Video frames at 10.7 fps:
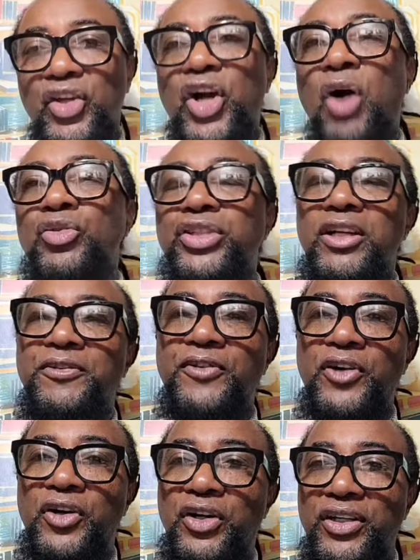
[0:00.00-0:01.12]
The councillor
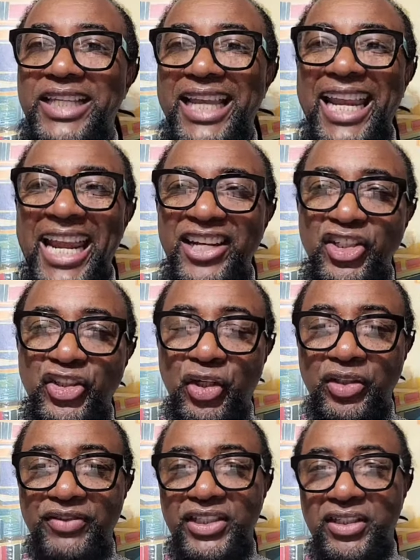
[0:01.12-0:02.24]
for the Aenon
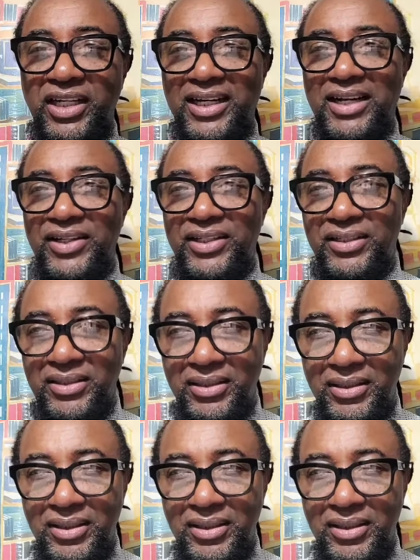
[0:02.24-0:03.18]
Town Division in Clarendon,